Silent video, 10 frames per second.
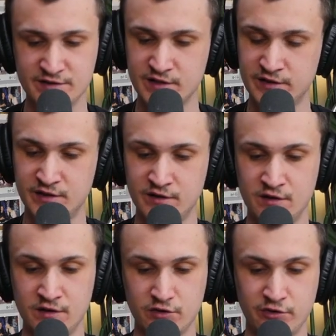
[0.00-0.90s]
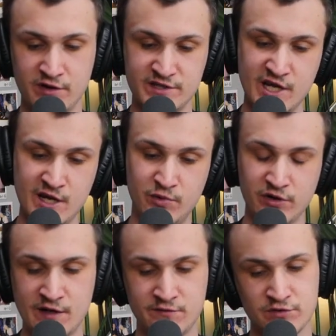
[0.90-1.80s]
and then going to the skate park
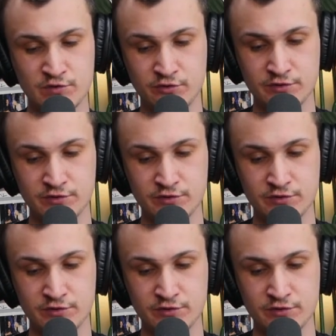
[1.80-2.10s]
after school.